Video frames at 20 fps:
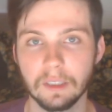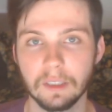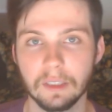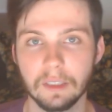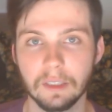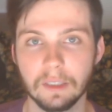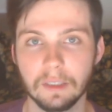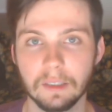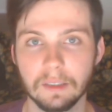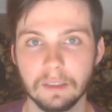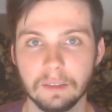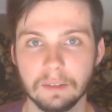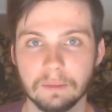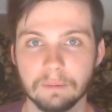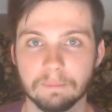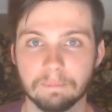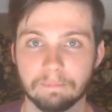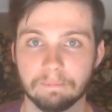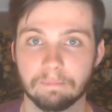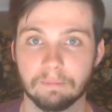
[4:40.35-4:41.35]
Uh,
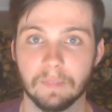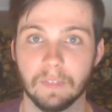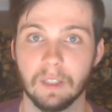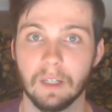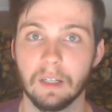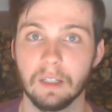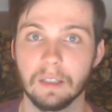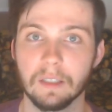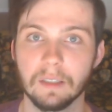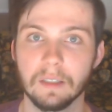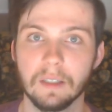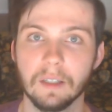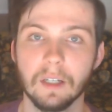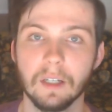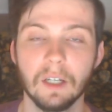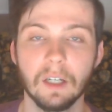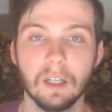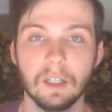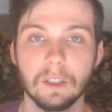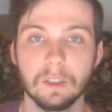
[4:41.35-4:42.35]
I can
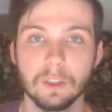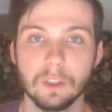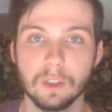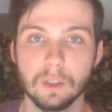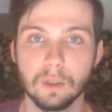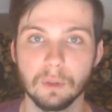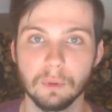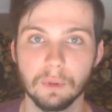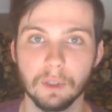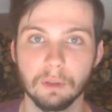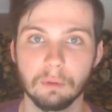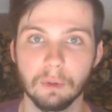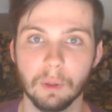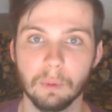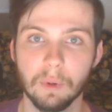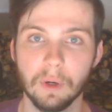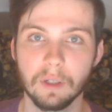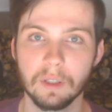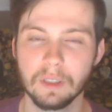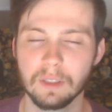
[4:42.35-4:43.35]
just do whatever I
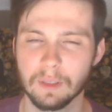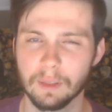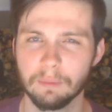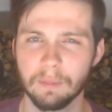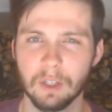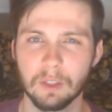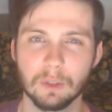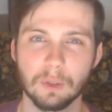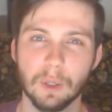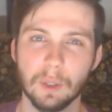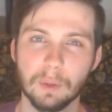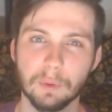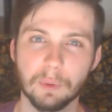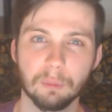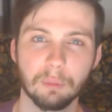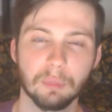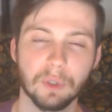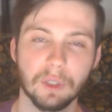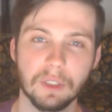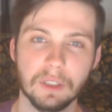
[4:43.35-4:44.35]
want because I'm not trying to
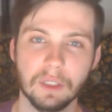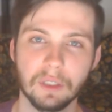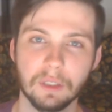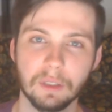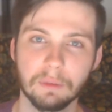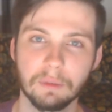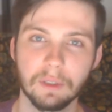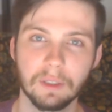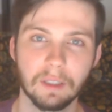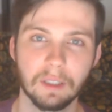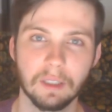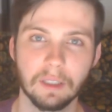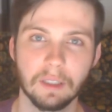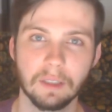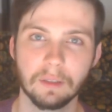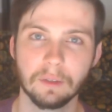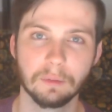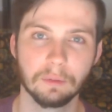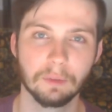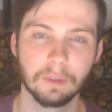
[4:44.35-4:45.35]
impress anyone. Like, I
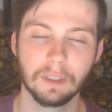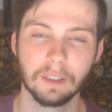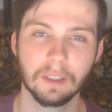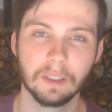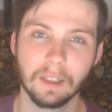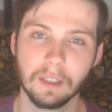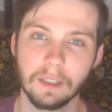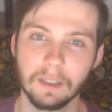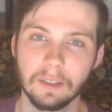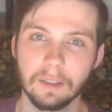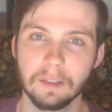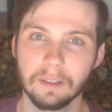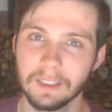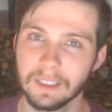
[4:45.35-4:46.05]
don't freaking care.